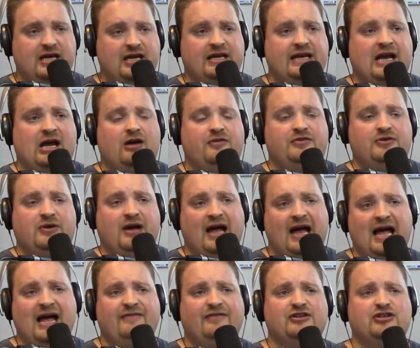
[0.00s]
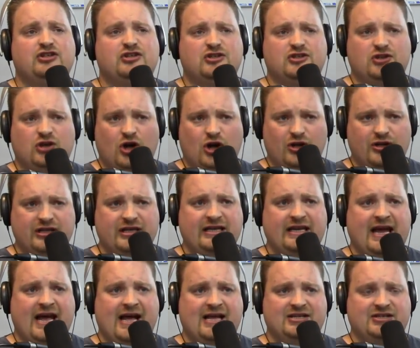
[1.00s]
Now, if you have a solid
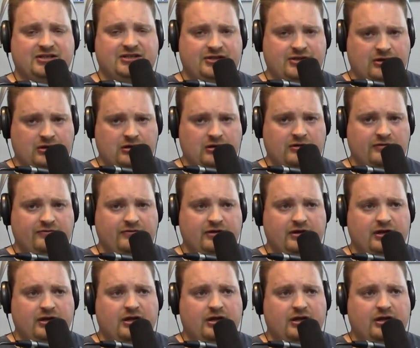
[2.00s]
gas stove,